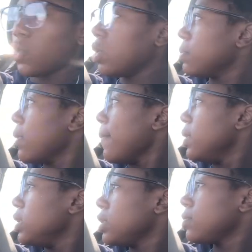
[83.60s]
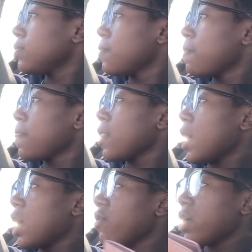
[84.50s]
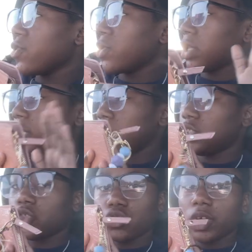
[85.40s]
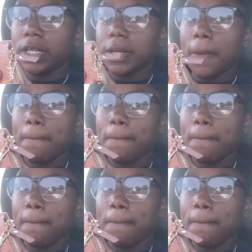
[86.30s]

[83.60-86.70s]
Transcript: folding my money. I rather it lay straight.